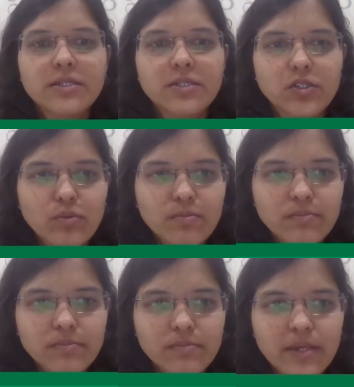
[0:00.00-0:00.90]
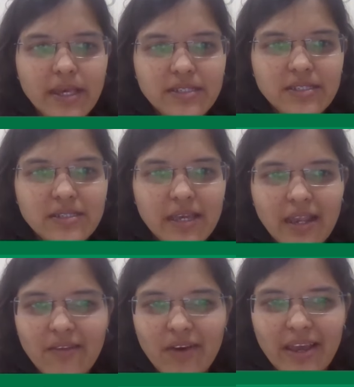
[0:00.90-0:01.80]
Doom
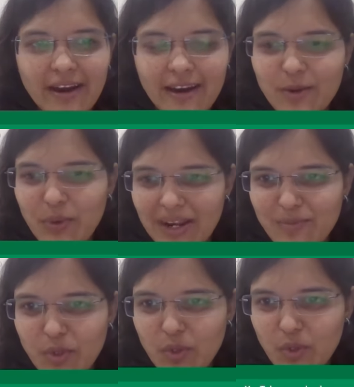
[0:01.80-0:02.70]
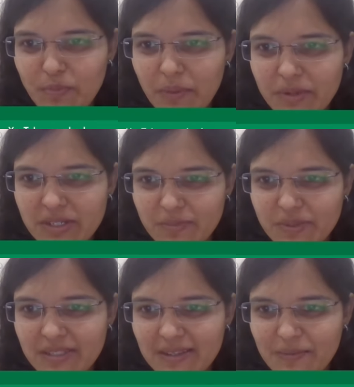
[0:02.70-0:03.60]
SLYR, welcome to YouTube
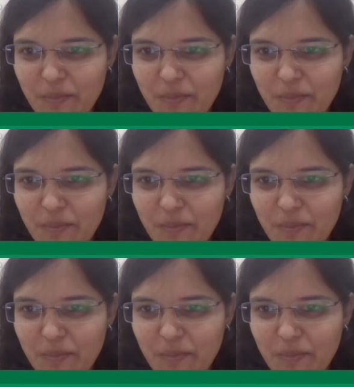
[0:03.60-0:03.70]
memberships.